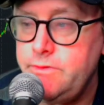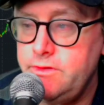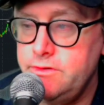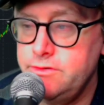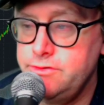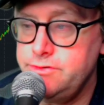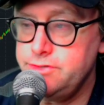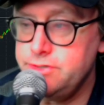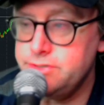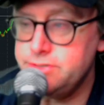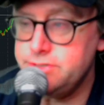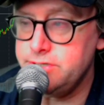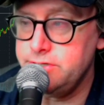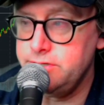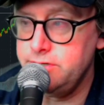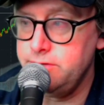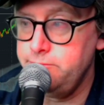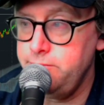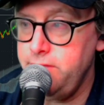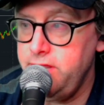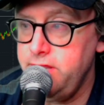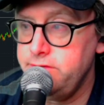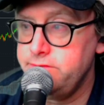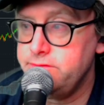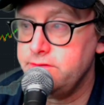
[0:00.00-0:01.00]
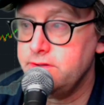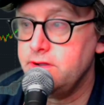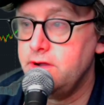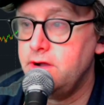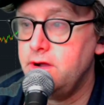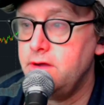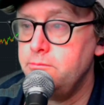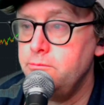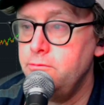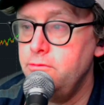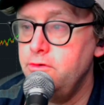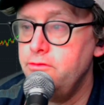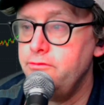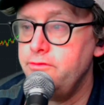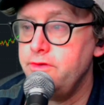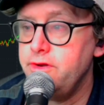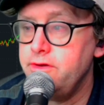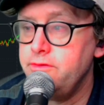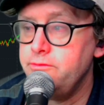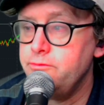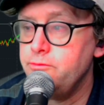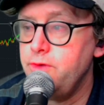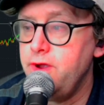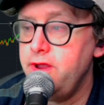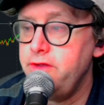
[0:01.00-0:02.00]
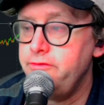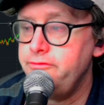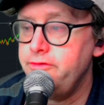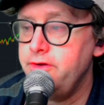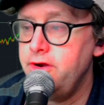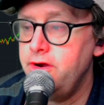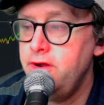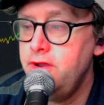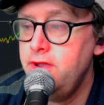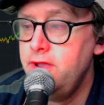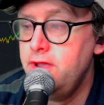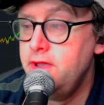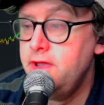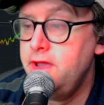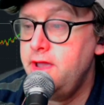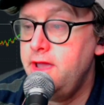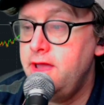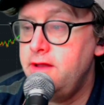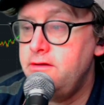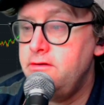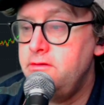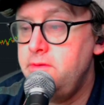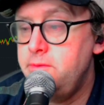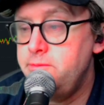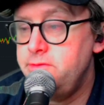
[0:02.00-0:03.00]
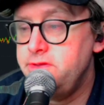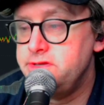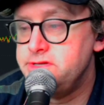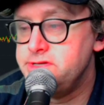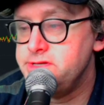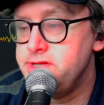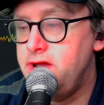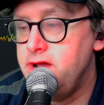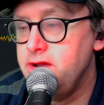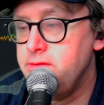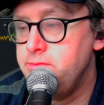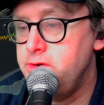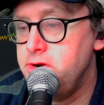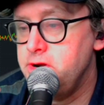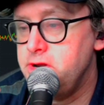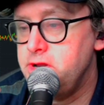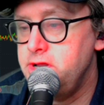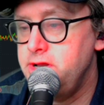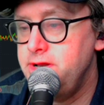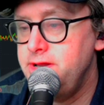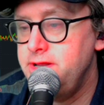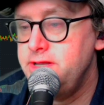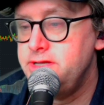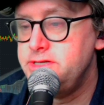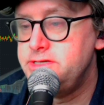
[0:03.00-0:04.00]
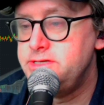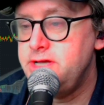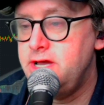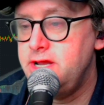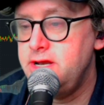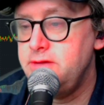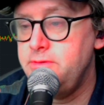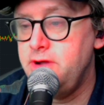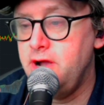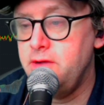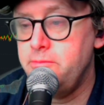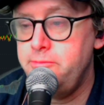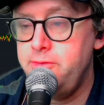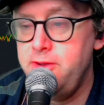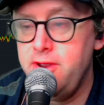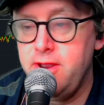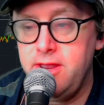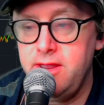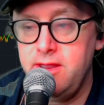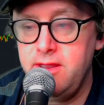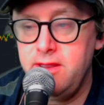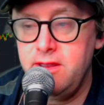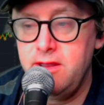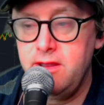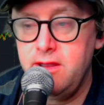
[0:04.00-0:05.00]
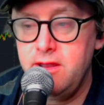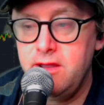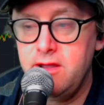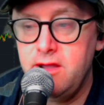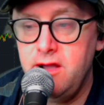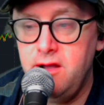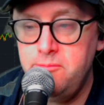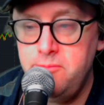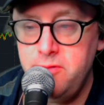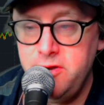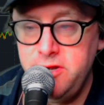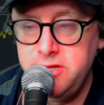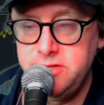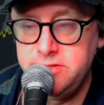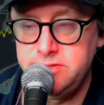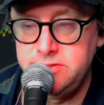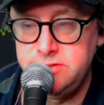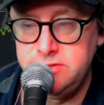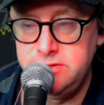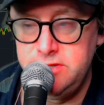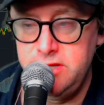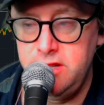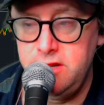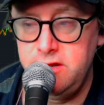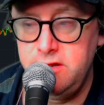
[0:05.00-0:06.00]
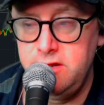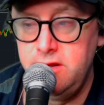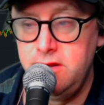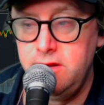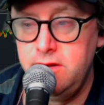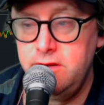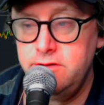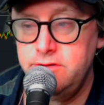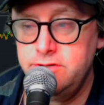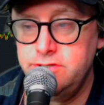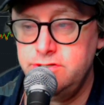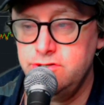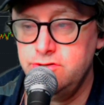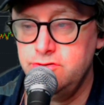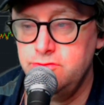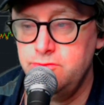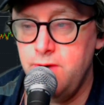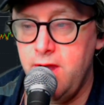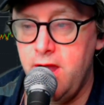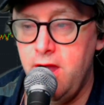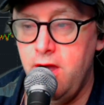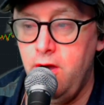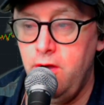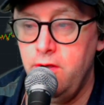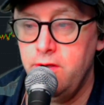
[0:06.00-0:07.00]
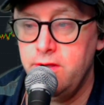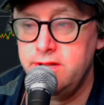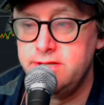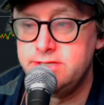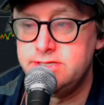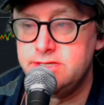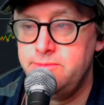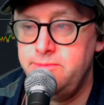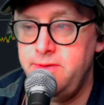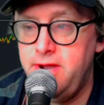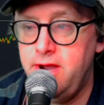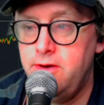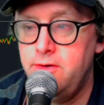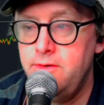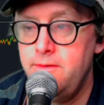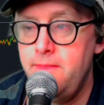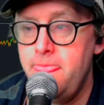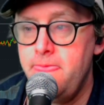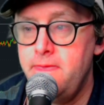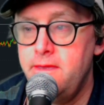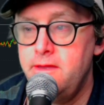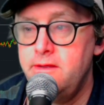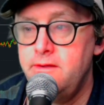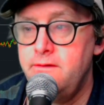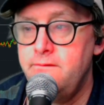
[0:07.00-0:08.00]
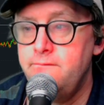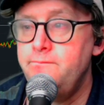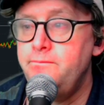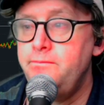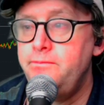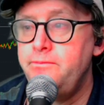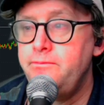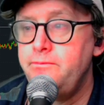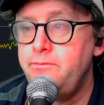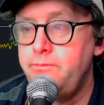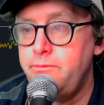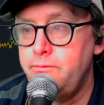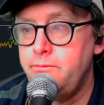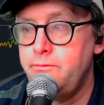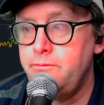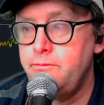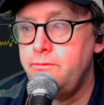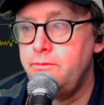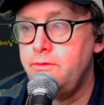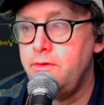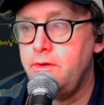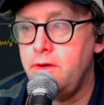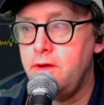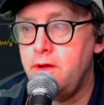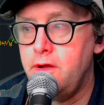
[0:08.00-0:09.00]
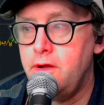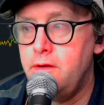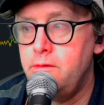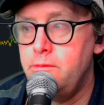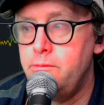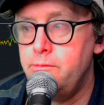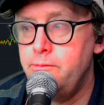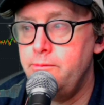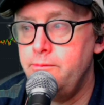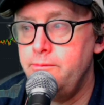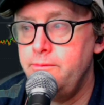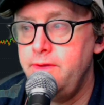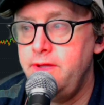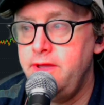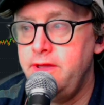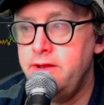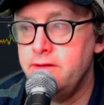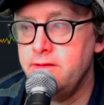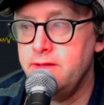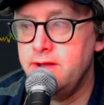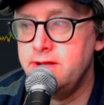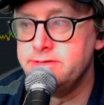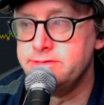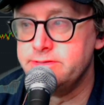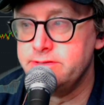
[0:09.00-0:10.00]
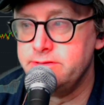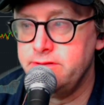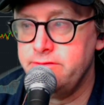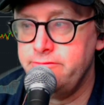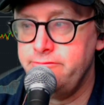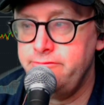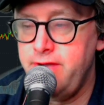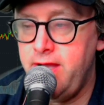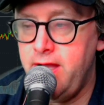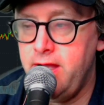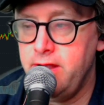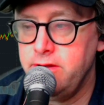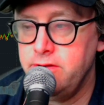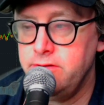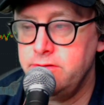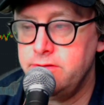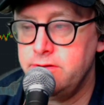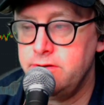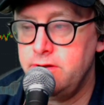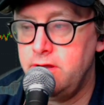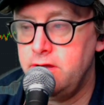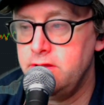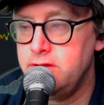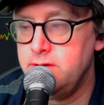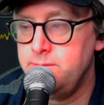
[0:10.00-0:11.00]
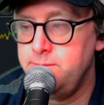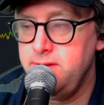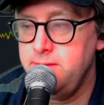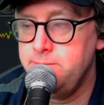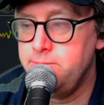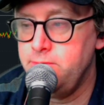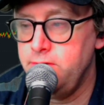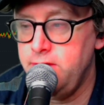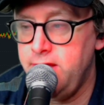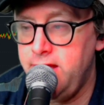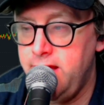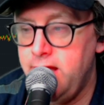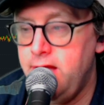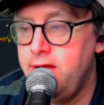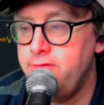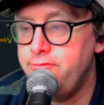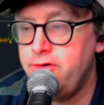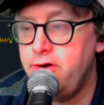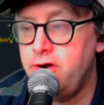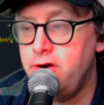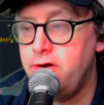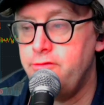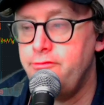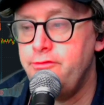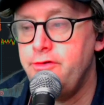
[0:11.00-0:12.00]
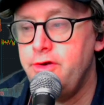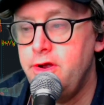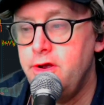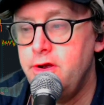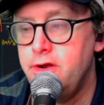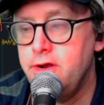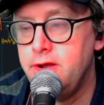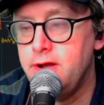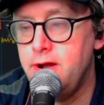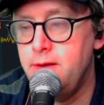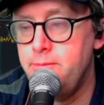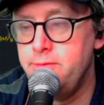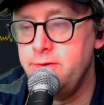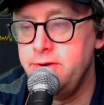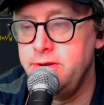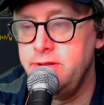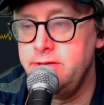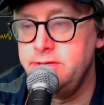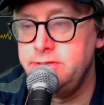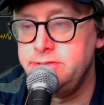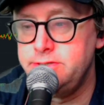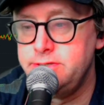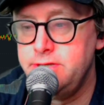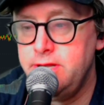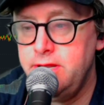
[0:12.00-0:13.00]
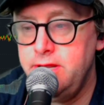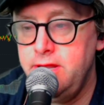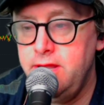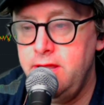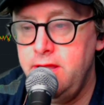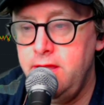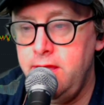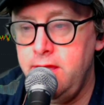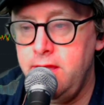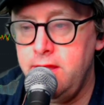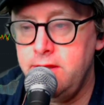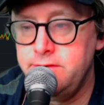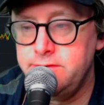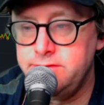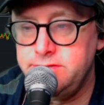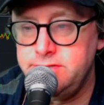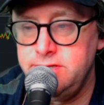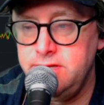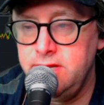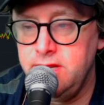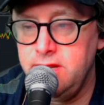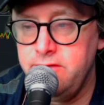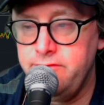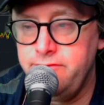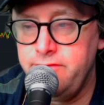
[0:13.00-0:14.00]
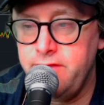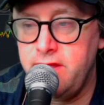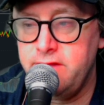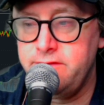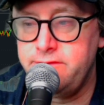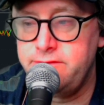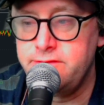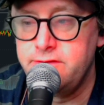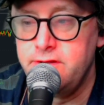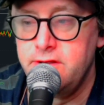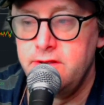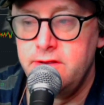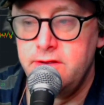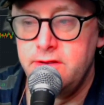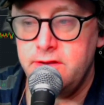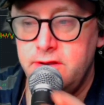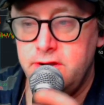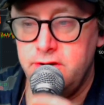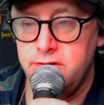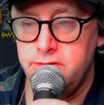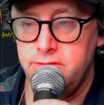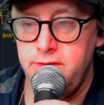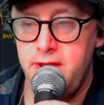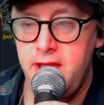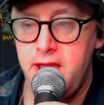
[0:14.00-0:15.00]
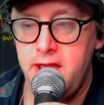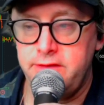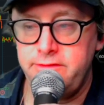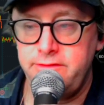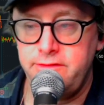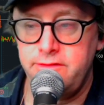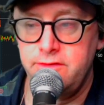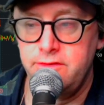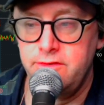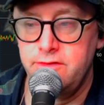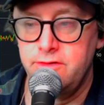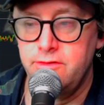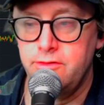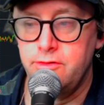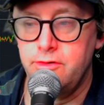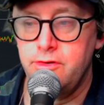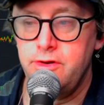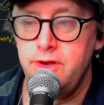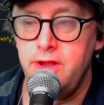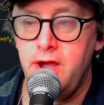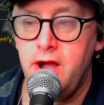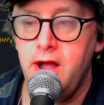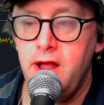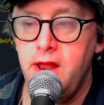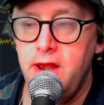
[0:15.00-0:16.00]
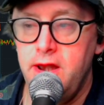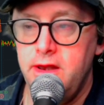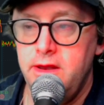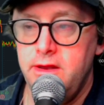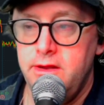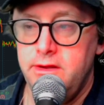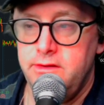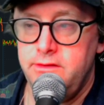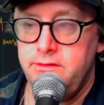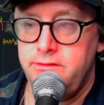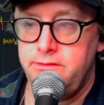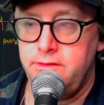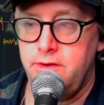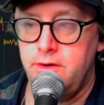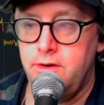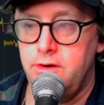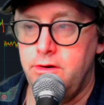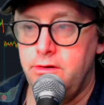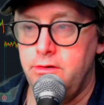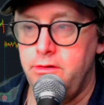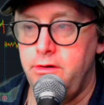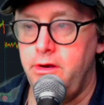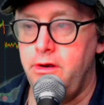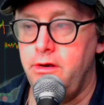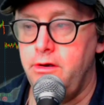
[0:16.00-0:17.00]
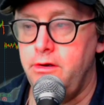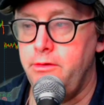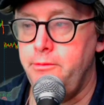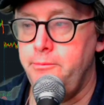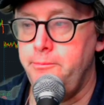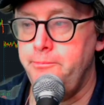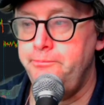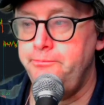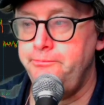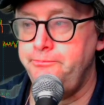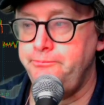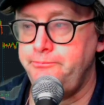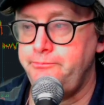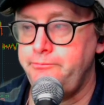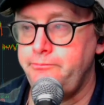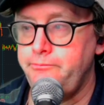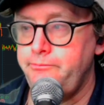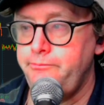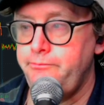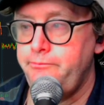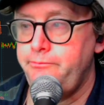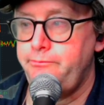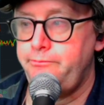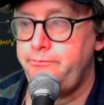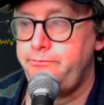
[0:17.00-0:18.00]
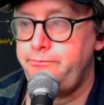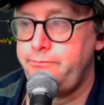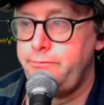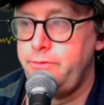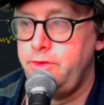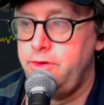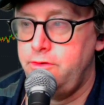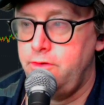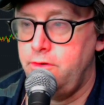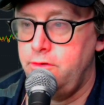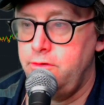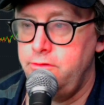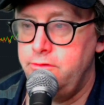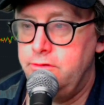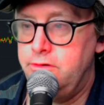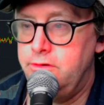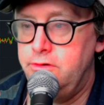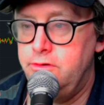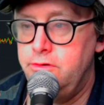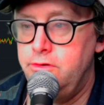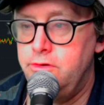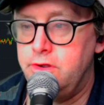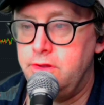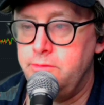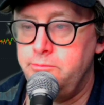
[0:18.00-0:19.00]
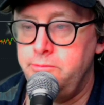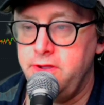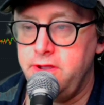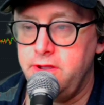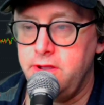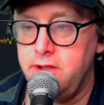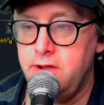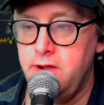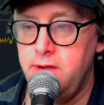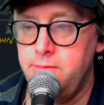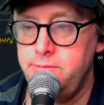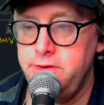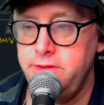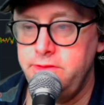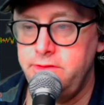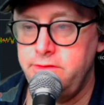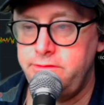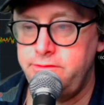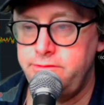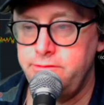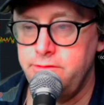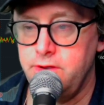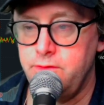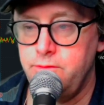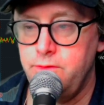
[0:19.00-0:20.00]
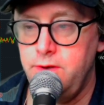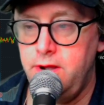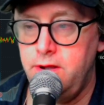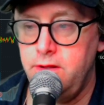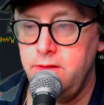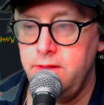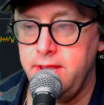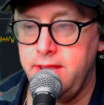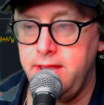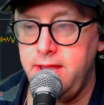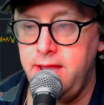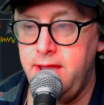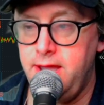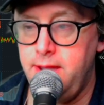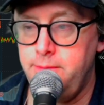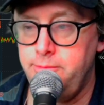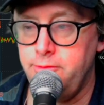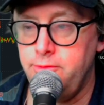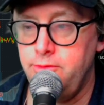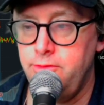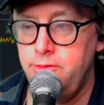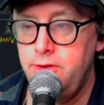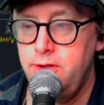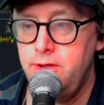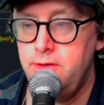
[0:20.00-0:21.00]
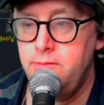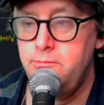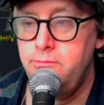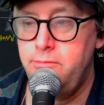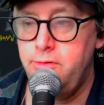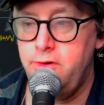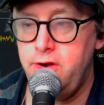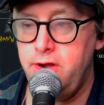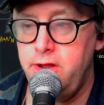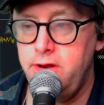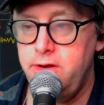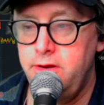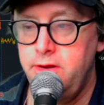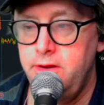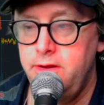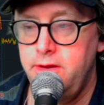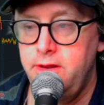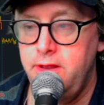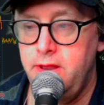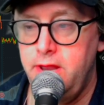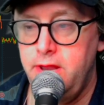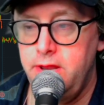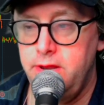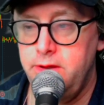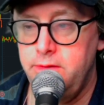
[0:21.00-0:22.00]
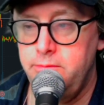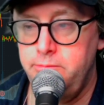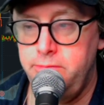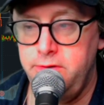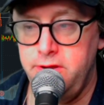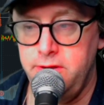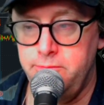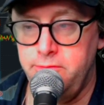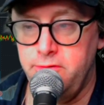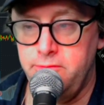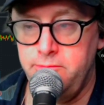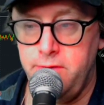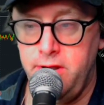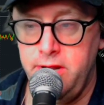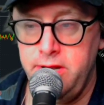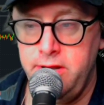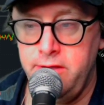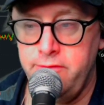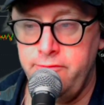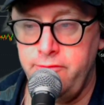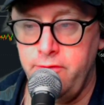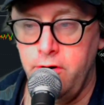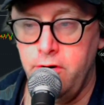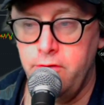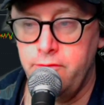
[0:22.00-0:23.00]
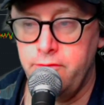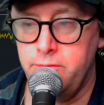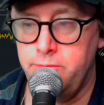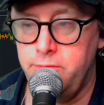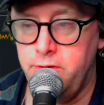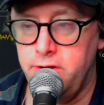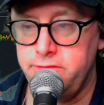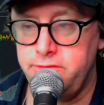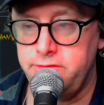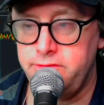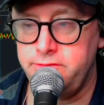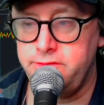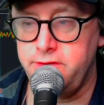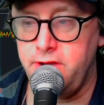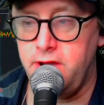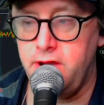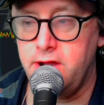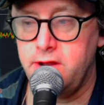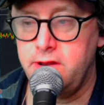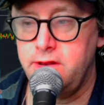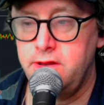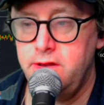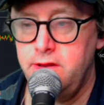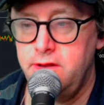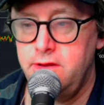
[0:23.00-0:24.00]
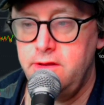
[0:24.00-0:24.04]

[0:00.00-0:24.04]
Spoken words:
just an amazing up move in Wayfair. And remember, the stock market is not about picking companies that do well. It's about analyzing the value that other people have of companies and seeing if that's correct or not. So, you know, you can pick a company that's doing well, like Apple, but people might have overbought the stock.